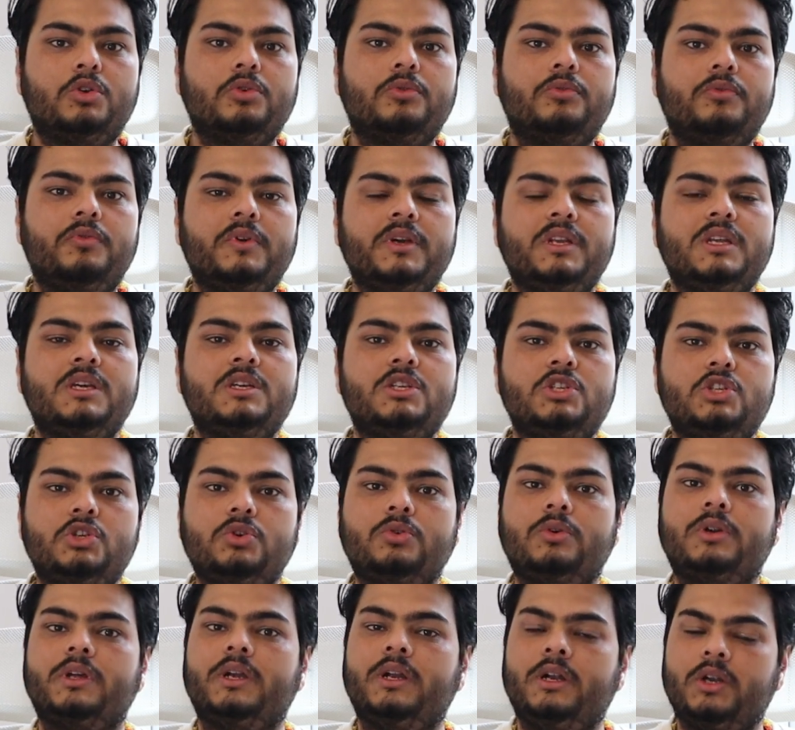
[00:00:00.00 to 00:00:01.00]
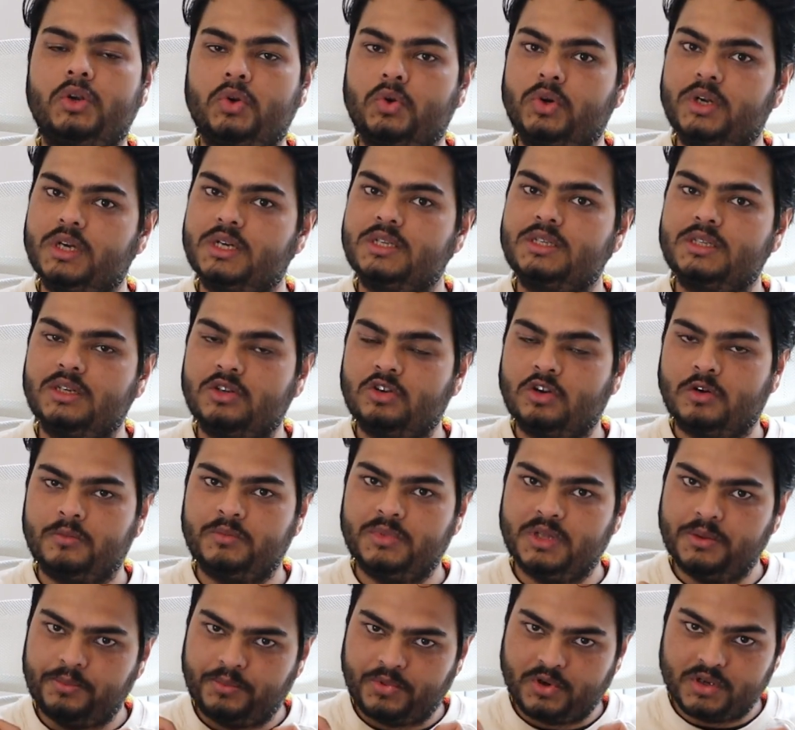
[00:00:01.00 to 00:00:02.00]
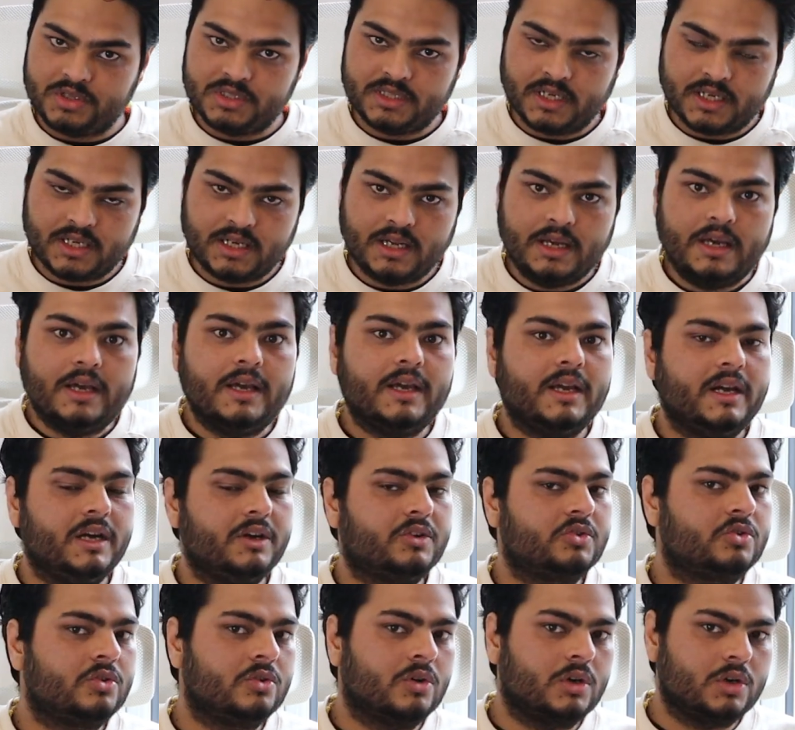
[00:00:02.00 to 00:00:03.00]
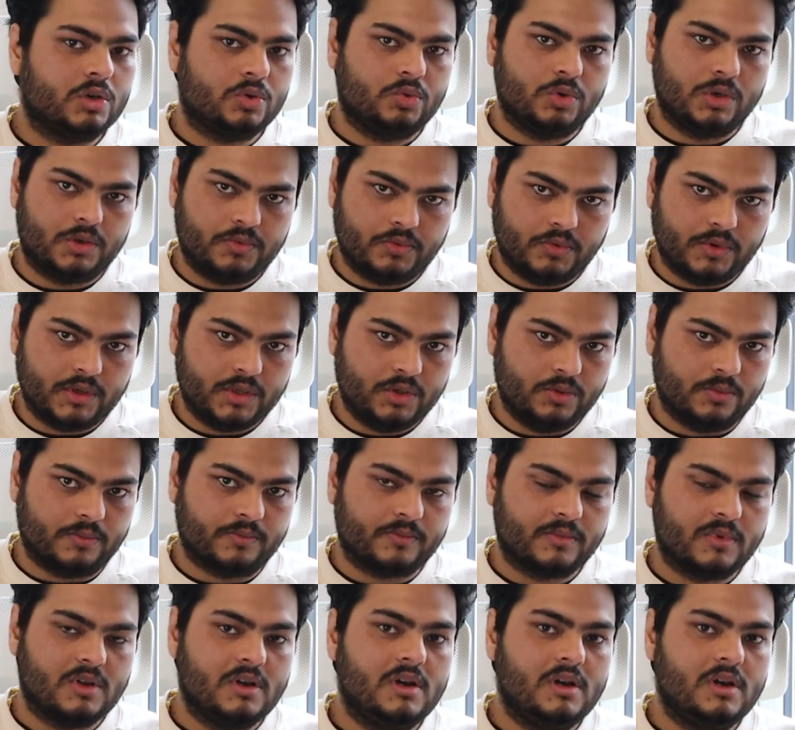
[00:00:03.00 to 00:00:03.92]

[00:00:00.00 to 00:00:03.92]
to finish your introduction of the project. It's not good for you.